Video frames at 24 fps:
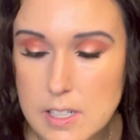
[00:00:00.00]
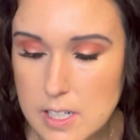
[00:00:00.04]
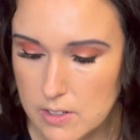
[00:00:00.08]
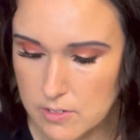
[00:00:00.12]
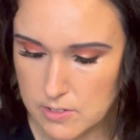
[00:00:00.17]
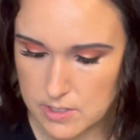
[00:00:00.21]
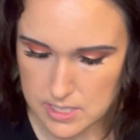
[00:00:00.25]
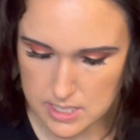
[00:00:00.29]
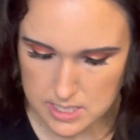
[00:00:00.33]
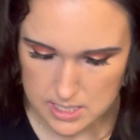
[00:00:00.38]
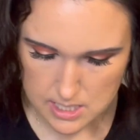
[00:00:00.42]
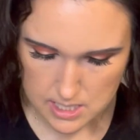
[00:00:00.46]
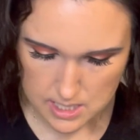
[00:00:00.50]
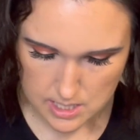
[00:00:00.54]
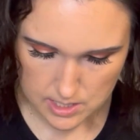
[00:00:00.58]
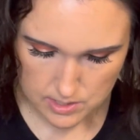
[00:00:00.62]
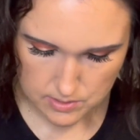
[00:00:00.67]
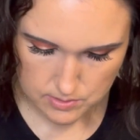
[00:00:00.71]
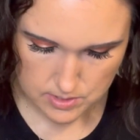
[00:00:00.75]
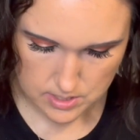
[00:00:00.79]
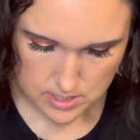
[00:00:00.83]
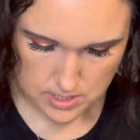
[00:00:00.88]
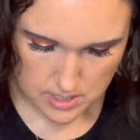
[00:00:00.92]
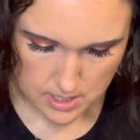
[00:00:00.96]
I
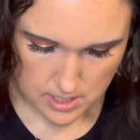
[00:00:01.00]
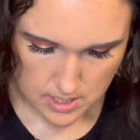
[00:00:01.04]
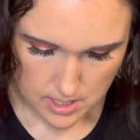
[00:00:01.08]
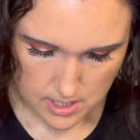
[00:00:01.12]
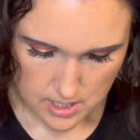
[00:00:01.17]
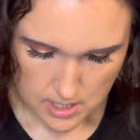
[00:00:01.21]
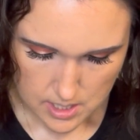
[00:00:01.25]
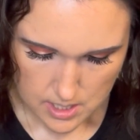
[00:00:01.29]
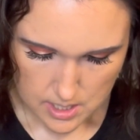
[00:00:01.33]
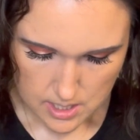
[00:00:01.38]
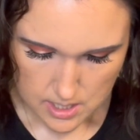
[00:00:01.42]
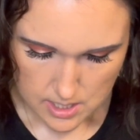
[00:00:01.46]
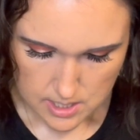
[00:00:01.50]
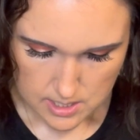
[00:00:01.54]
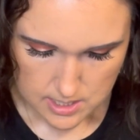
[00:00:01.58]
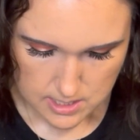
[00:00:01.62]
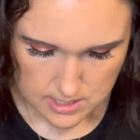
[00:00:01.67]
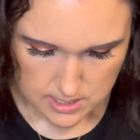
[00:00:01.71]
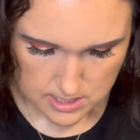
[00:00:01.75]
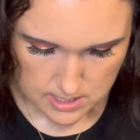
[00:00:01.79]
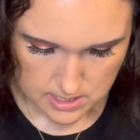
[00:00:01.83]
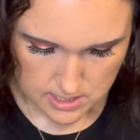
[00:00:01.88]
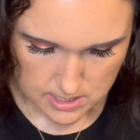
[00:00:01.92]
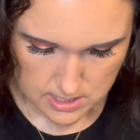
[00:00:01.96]
received.
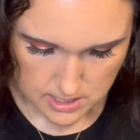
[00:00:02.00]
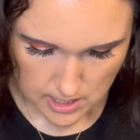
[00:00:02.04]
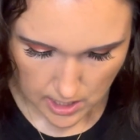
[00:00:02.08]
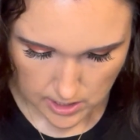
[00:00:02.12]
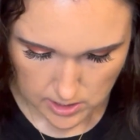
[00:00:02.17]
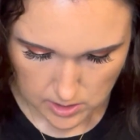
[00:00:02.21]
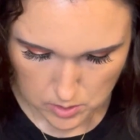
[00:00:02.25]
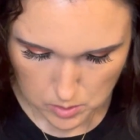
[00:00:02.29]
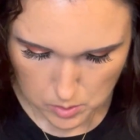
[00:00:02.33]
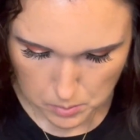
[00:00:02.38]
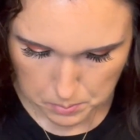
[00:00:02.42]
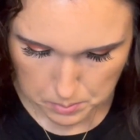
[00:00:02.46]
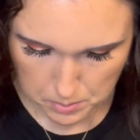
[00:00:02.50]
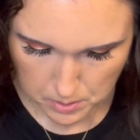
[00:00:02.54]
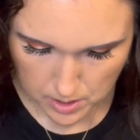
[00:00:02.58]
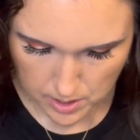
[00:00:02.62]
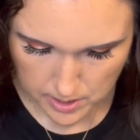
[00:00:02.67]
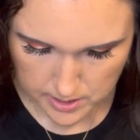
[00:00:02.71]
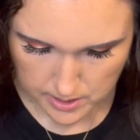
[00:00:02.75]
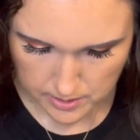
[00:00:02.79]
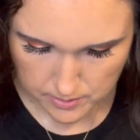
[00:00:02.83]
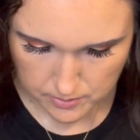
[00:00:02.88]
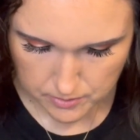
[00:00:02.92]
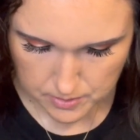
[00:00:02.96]
This is not a new
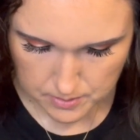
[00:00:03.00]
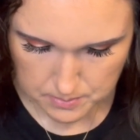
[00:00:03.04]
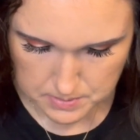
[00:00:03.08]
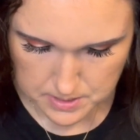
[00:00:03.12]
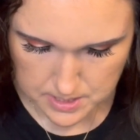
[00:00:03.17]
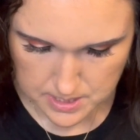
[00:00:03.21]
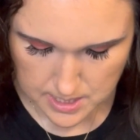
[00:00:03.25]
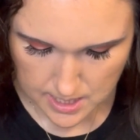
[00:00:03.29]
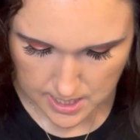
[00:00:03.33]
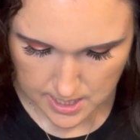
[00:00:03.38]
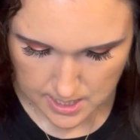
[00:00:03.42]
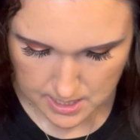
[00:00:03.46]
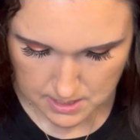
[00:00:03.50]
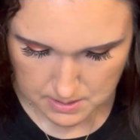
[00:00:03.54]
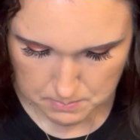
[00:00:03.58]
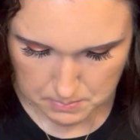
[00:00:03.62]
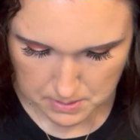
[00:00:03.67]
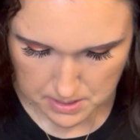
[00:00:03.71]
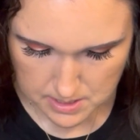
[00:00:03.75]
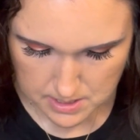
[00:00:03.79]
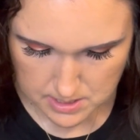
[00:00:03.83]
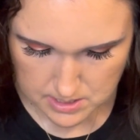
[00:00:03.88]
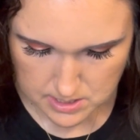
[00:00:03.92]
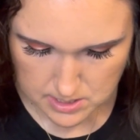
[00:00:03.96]
product from Seint,
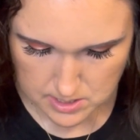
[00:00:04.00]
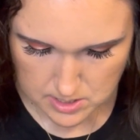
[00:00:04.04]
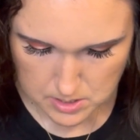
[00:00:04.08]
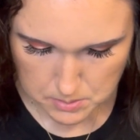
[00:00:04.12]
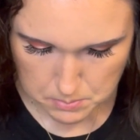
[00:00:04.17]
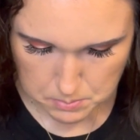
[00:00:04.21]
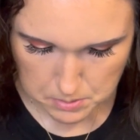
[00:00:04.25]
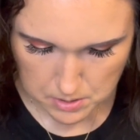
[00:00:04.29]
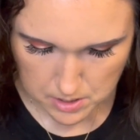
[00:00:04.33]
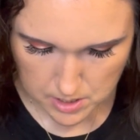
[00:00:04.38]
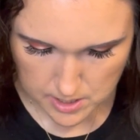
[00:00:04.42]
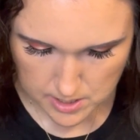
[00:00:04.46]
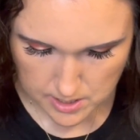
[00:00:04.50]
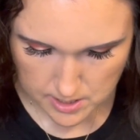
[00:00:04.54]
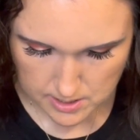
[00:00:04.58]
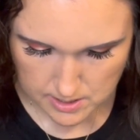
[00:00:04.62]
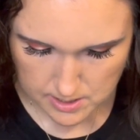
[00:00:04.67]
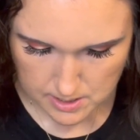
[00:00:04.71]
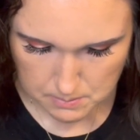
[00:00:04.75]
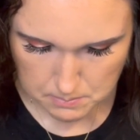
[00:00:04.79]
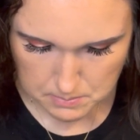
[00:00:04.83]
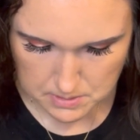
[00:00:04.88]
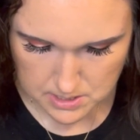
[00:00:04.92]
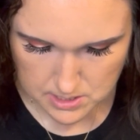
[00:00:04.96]
but this is a product
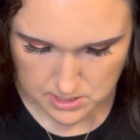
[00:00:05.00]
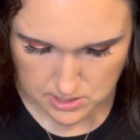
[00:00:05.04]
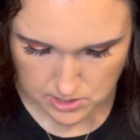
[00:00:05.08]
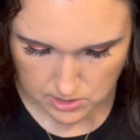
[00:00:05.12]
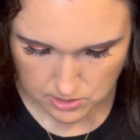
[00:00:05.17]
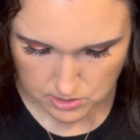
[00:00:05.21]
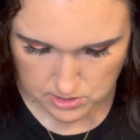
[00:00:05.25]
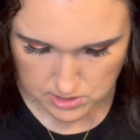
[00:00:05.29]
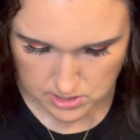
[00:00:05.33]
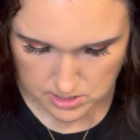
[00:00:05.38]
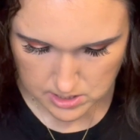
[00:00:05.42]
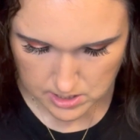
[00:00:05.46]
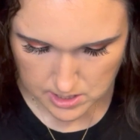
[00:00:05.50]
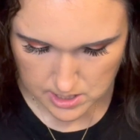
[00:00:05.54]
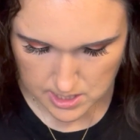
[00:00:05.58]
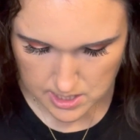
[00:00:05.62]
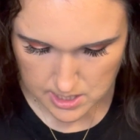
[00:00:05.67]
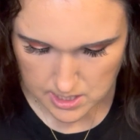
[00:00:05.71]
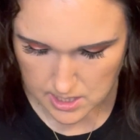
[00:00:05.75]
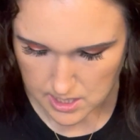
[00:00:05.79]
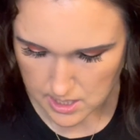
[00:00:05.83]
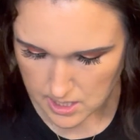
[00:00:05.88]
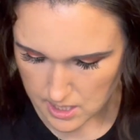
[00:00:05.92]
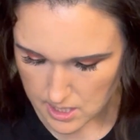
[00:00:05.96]
that
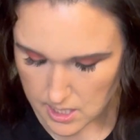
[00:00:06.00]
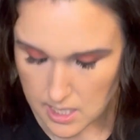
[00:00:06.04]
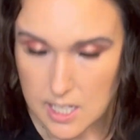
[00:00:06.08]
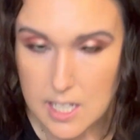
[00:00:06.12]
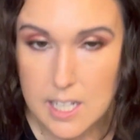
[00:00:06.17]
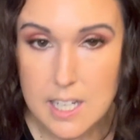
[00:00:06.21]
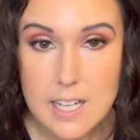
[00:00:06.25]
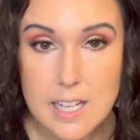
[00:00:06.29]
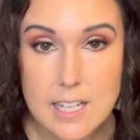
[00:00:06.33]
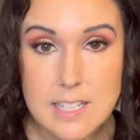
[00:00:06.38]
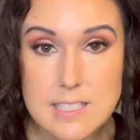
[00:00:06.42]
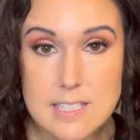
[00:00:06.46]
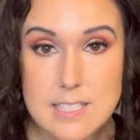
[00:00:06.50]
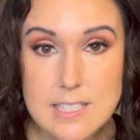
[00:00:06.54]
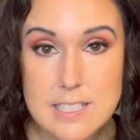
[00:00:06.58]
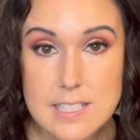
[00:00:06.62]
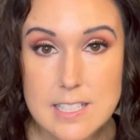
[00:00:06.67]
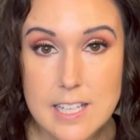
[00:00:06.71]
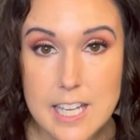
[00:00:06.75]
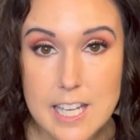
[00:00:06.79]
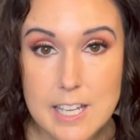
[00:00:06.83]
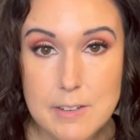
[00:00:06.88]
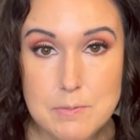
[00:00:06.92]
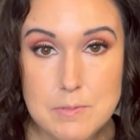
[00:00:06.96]
mysteriously
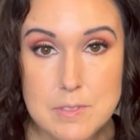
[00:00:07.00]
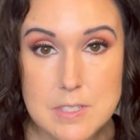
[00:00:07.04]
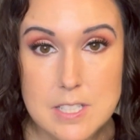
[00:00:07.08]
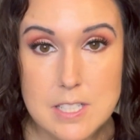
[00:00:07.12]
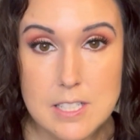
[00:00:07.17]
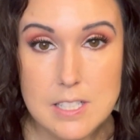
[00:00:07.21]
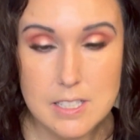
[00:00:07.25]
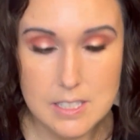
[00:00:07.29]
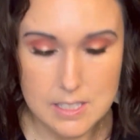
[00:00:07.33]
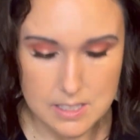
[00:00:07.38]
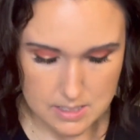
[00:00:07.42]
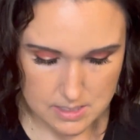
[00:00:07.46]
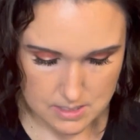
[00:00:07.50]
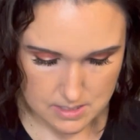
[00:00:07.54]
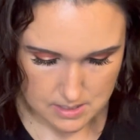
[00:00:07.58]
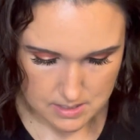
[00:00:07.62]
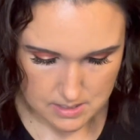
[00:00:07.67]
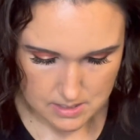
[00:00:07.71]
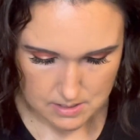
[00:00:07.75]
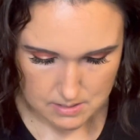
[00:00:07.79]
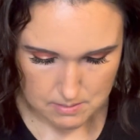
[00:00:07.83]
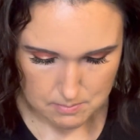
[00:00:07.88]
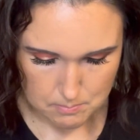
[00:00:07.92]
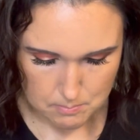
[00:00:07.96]
escaped
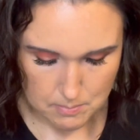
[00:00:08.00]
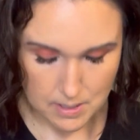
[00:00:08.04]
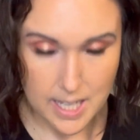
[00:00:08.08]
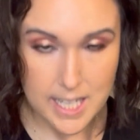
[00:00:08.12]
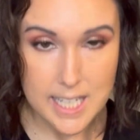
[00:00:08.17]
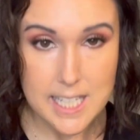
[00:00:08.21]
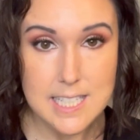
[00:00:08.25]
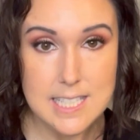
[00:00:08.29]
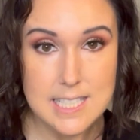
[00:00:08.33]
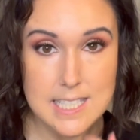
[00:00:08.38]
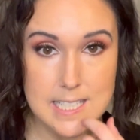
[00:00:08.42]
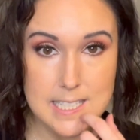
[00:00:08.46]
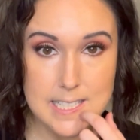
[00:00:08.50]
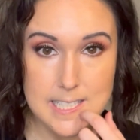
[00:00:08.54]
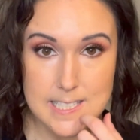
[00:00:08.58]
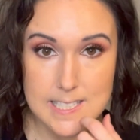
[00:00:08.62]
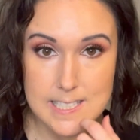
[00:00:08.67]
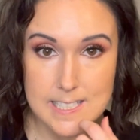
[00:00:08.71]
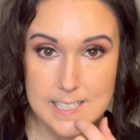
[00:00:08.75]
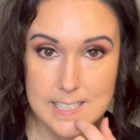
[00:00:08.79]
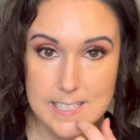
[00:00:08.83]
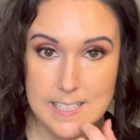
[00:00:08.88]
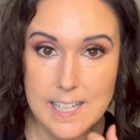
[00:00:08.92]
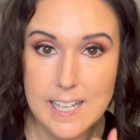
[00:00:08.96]
my
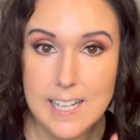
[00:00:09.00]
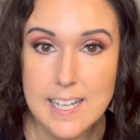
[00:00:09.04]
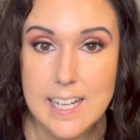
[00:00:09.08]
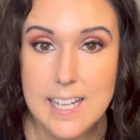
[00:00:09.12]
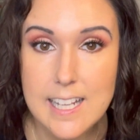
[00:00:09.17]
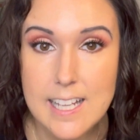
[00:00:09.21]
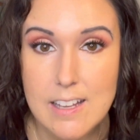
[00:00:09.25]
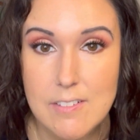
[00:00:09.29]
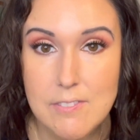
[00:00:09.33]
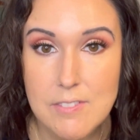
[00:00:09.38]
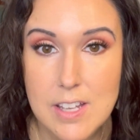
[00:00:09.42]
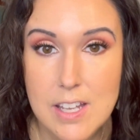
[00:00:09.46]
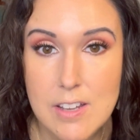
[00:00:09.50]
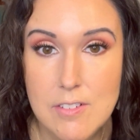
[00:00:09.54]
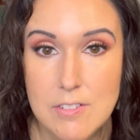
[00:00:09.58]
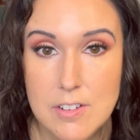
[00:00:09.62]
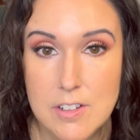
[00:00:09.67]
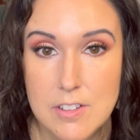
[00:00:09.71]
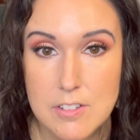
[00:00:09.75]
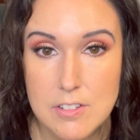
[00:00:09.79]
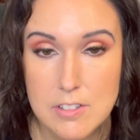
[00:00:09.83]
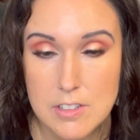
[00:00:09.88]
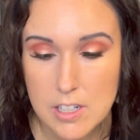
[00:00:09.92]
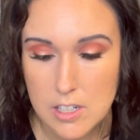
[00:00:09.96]
attention, and I have every
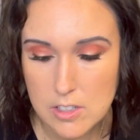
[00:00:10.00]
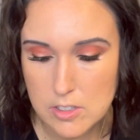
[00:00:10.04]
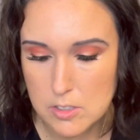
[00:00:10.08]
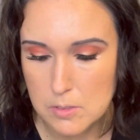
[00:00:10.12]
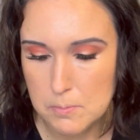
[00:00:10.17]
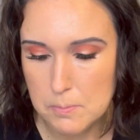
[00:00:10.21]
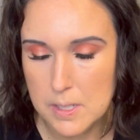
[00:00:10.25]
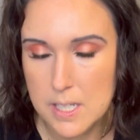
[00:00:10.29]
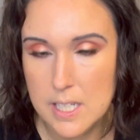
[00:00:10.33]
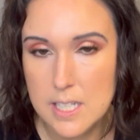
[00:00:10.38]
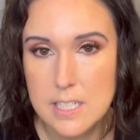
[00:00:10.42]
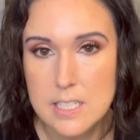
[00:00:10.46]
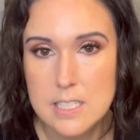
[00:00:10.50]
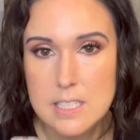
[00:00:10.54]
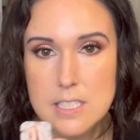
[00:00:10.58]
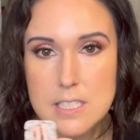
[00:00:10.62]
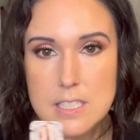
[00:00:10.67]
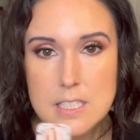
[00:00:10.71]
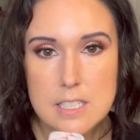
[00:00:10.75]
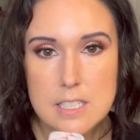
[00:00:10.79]
other color but